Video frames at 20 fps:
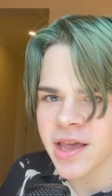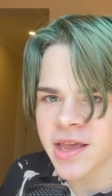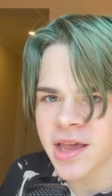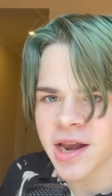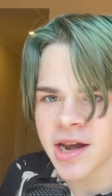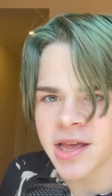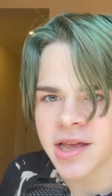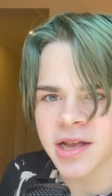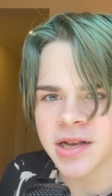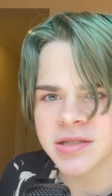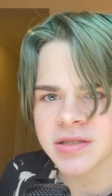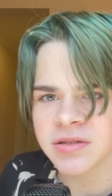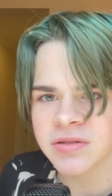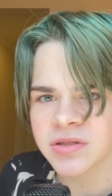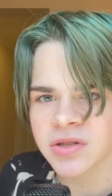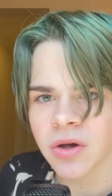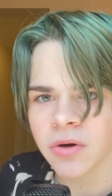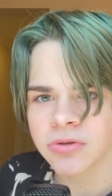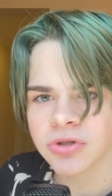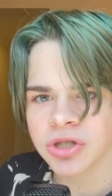get it. It's
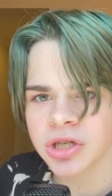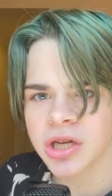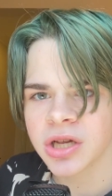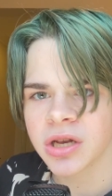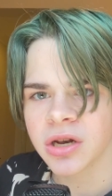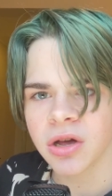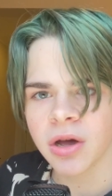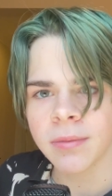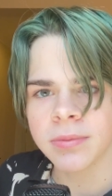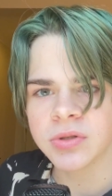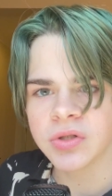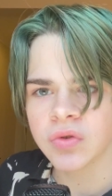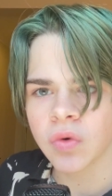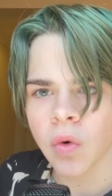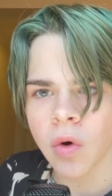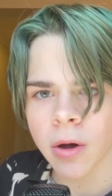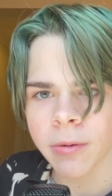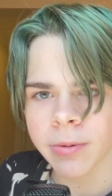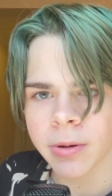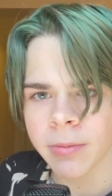so she can
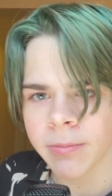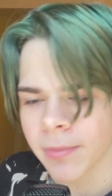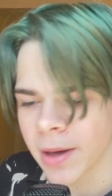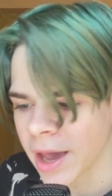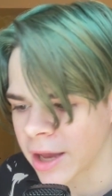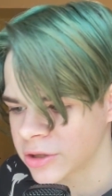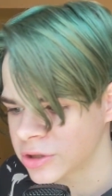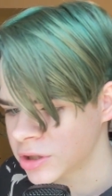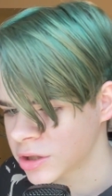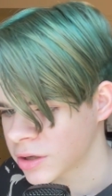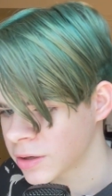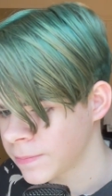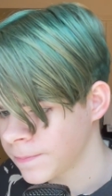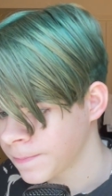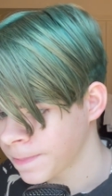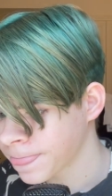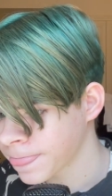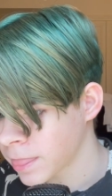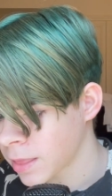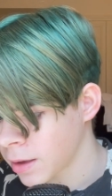absorb magic.
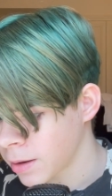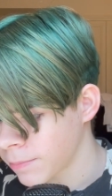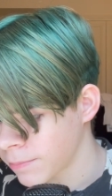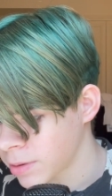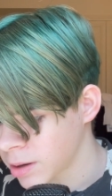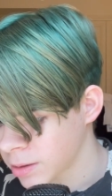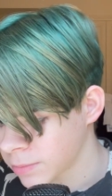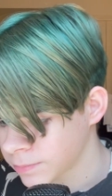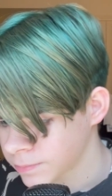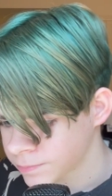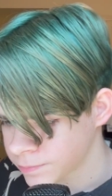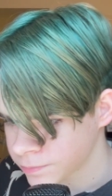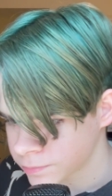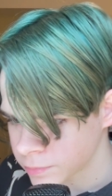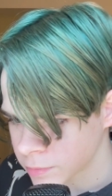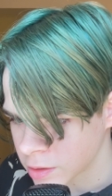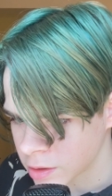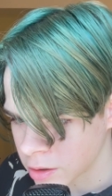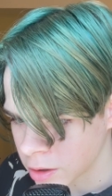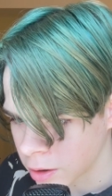But,
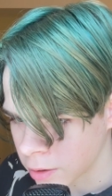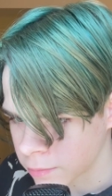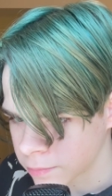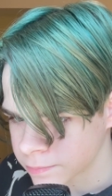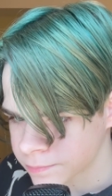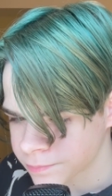you know,